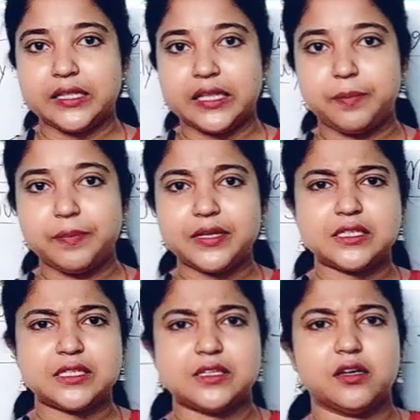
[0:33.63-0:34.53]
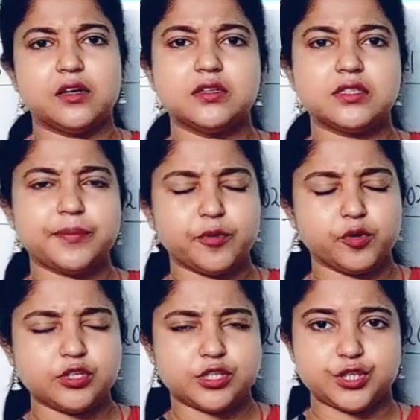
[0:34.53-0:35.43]
That means
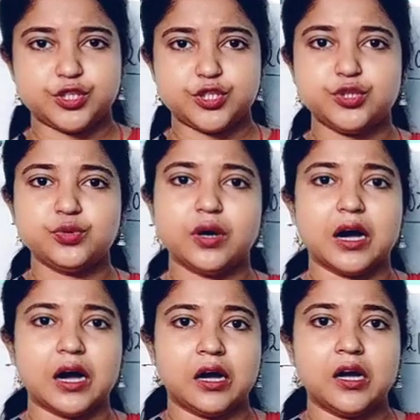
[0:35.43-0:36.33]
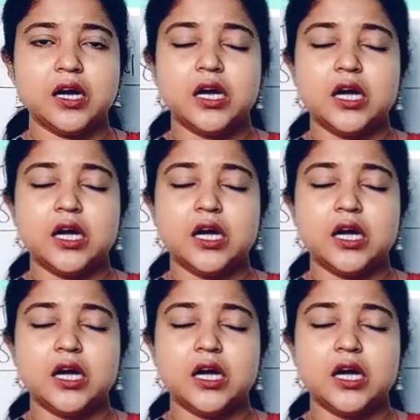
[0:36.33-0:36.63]
suppose you are